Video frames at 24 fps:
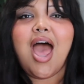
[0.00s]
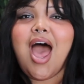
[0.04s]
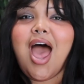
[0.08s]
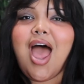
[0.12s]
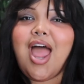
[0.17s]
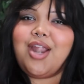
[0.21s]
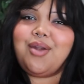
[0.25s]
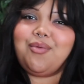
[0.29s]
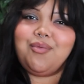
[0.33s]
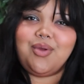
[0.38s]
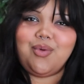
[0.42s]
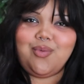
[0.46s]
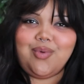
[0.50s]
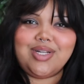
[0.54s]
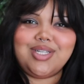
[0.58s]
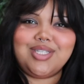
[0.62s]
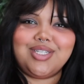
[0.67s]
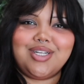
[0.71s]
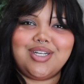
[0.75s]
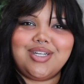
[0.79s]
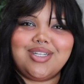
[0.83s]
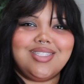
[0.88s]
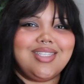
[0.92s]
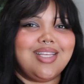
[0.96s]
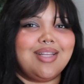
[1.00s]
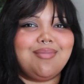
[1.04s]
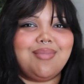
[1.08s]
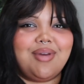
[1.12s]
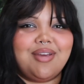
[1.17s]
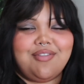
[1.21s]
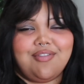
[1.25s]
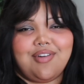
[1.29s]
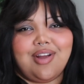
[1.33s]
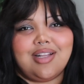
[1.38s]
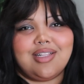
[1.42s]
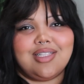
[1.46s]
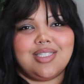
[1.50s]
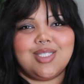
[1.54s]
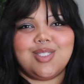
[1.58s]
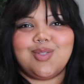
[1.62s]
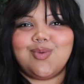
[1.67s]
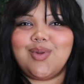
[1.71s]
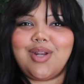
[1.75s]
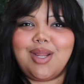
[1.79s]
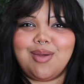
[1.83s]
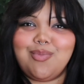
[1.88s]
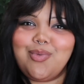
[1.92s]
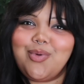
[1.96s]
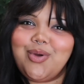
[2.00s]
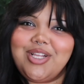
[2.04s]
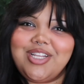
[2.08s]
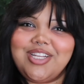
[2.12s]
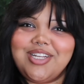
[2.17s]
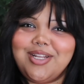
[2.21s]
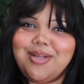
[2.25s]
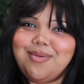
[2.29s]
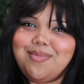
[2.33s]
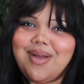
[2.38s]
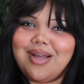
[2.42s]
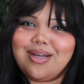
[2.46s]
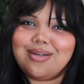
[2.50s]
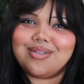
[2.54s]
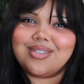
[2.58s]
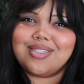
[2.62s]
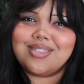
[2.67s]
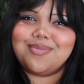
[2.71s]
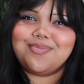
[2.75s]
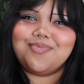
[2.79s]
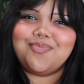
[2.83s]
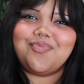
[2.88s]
Henry Winter, said my friends when I pointed him out.